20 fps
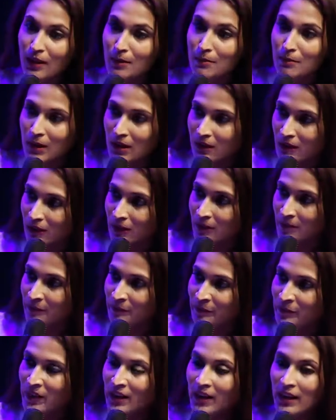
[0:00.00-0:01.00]
a mother,
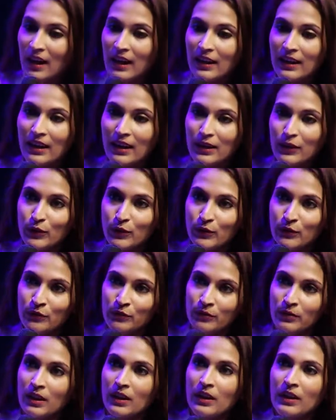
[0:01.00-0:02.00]
I kind
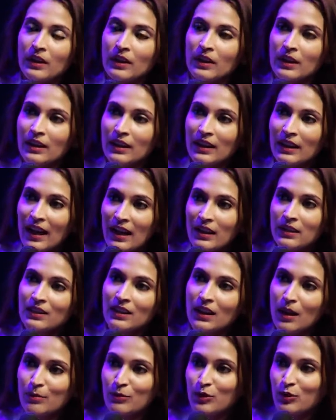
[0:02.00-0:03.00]
of can
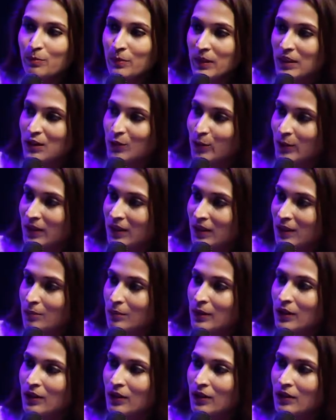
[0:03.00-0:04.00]
come to peace with it
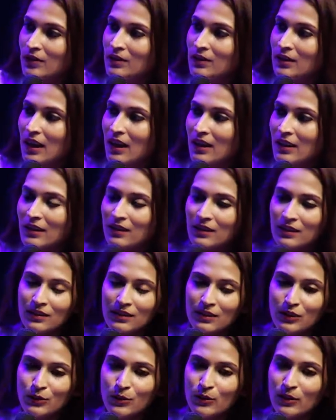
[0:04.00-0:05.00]
because I
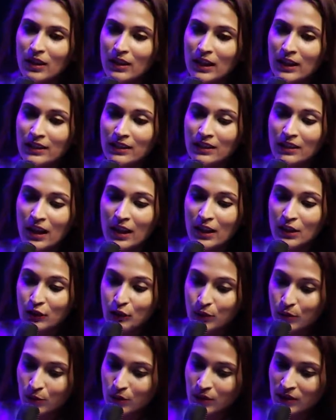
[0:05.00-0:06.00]
do, I
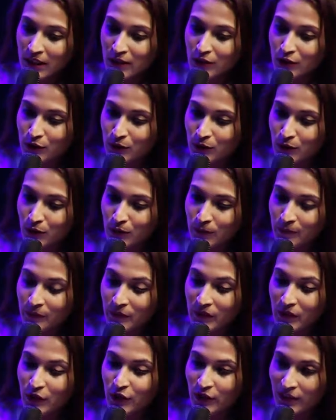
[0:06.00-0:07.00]
do tend to
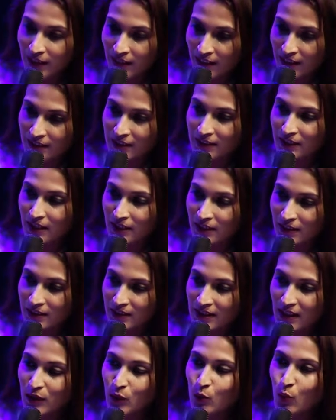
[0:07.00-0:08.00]
realize and
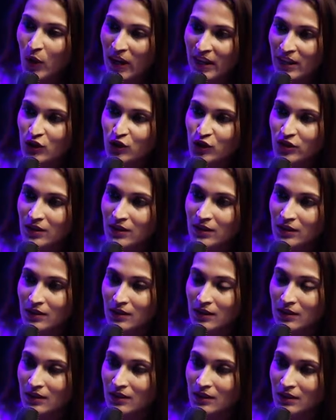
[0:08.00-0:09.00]
understand why she did
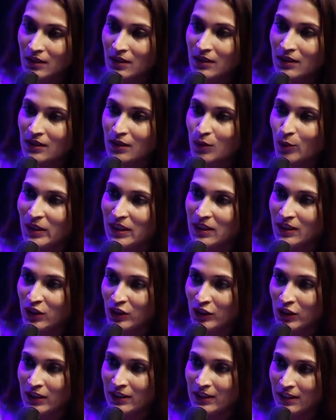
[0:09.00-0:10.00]
certain things the way
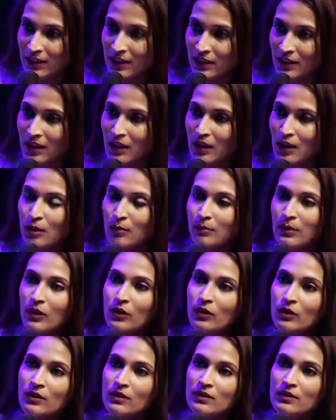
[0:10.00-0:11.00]
she did,
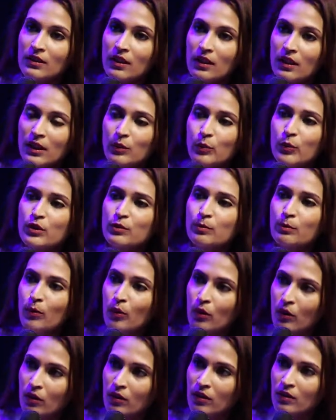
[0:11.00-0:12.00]
because uh, it was
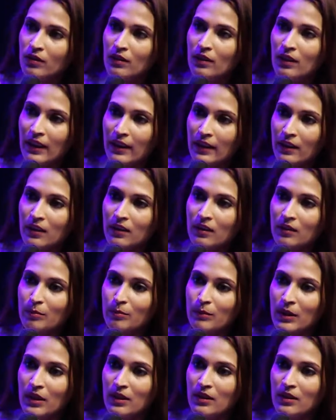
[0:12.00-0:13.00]
more like
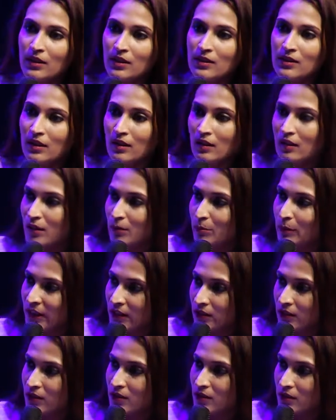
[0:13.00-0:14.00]
being a single
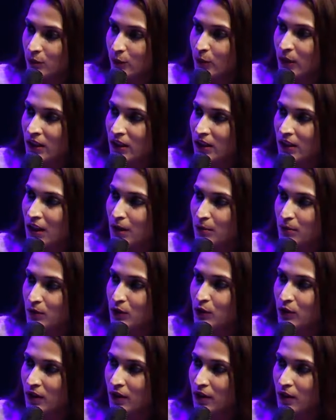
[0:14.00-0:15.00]
parent when it came
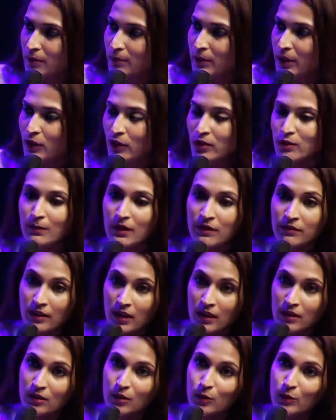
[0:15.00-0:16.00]
to her, because my
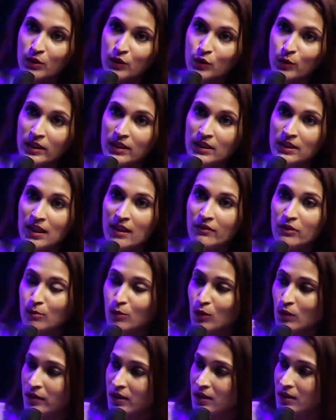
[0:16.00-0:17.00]
father was doing seven
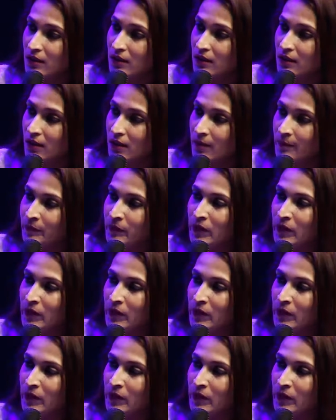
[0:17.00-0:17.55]
movies a year,